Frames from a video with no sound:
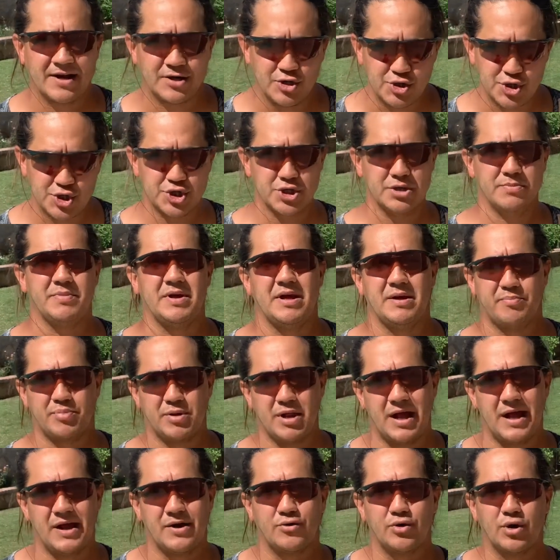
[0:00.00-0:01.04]
You should be
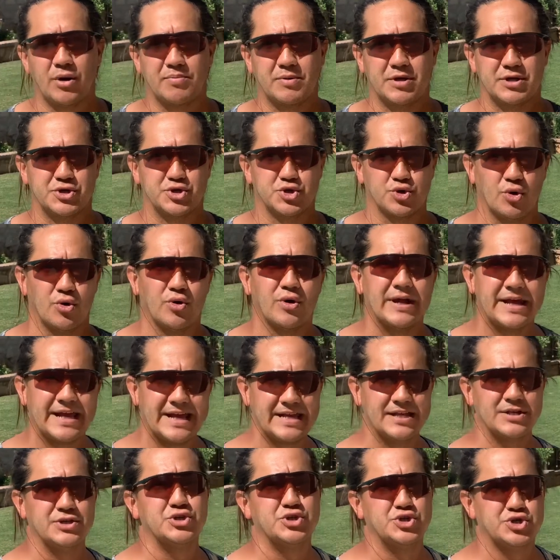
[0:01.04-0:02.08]
applying grub control
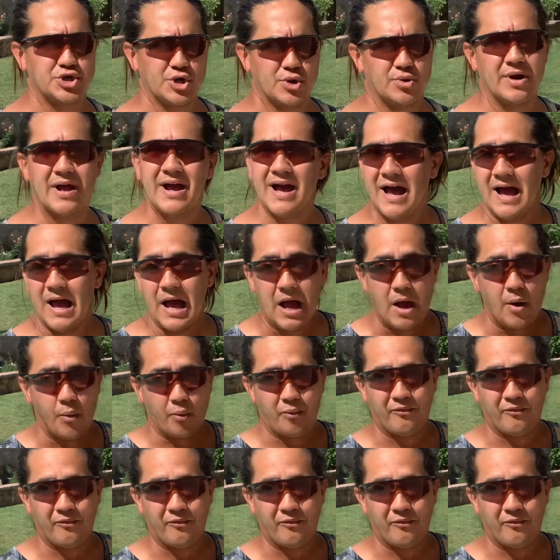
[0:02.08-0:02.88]
in June.